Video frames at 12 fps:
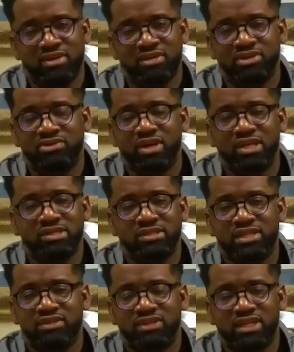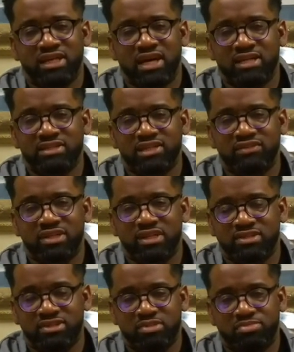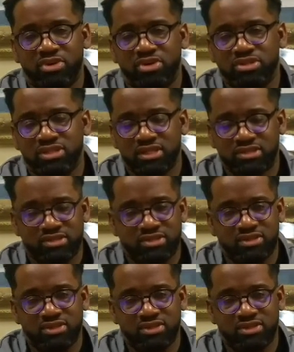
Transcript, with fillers: the greatest gift that God has given us to purge us